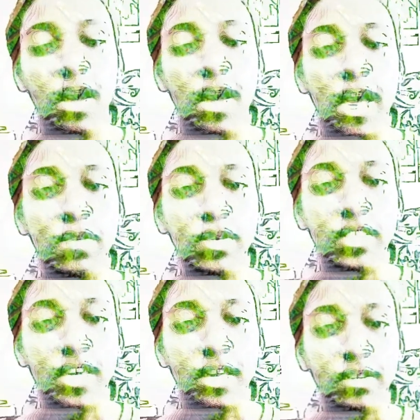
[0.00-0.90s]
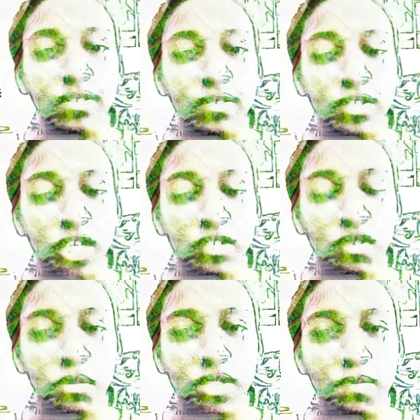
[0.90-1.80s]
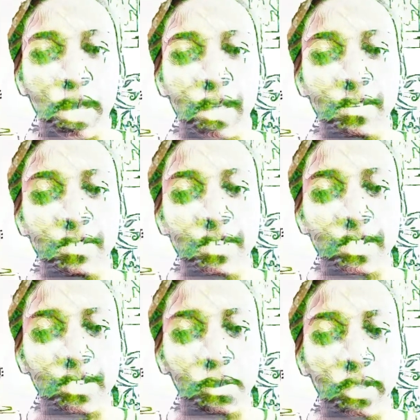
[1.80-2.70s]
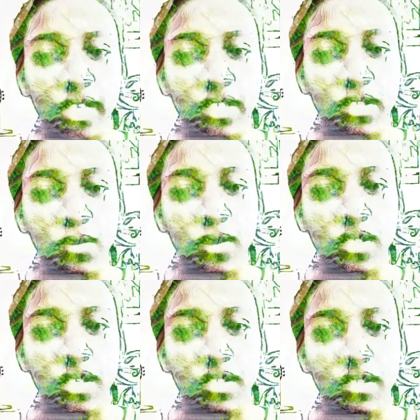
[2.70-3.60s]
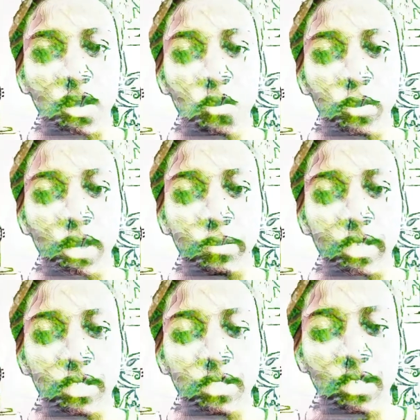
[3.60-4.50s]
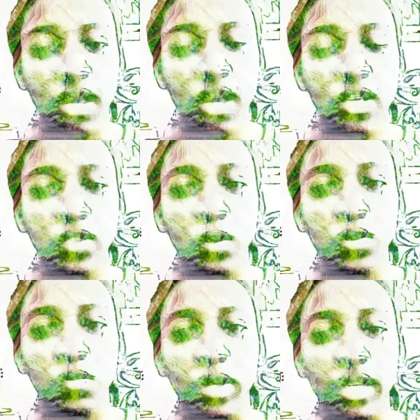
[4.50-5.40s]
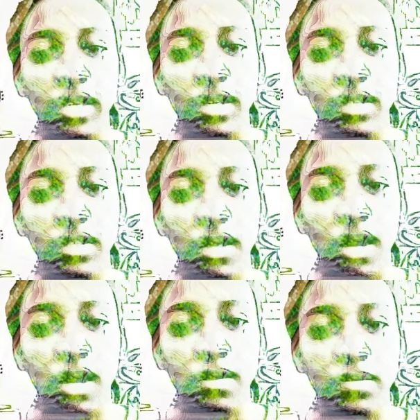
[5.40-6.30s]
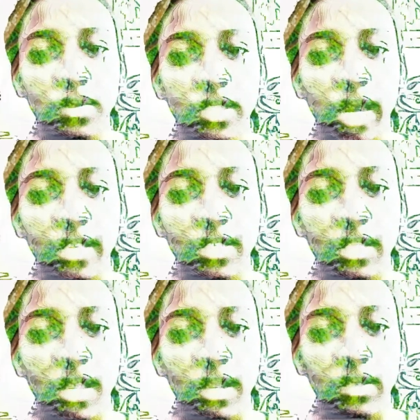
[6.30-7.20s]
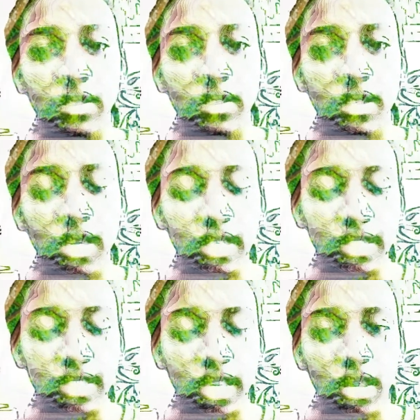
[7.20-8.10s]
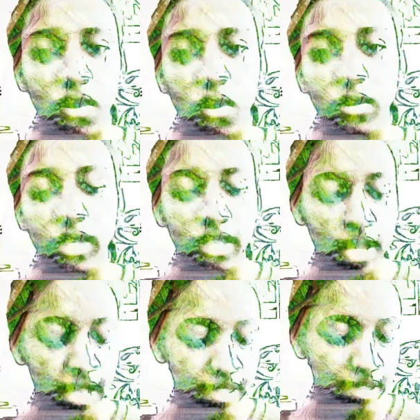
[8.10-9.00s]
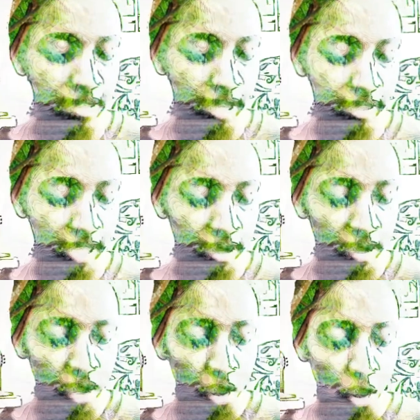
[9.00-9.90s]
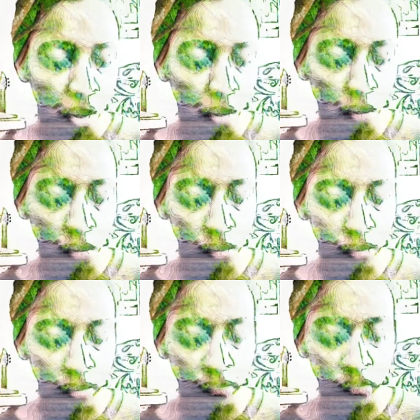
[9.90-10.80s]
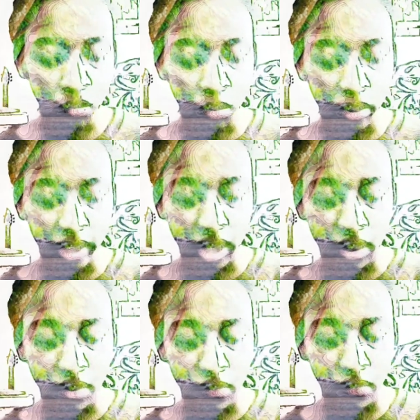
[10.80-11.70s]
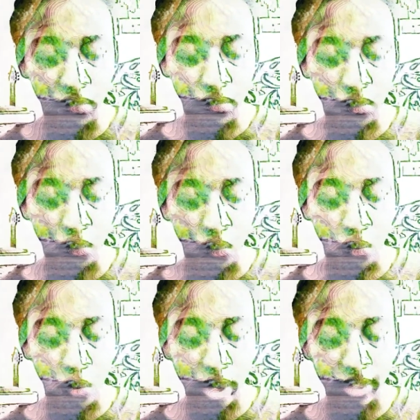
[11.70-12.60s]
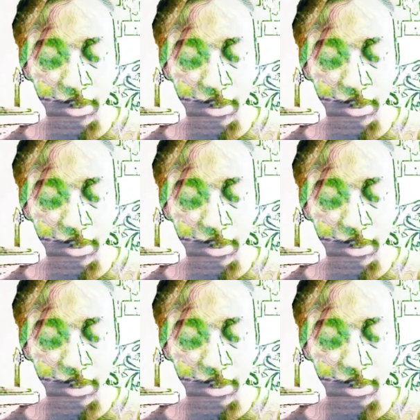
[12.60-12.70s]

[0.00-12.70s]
everything just from his bed. Just all he has to do is just open up these social media um sites, and then he can see he can has like that whole viewpoint of what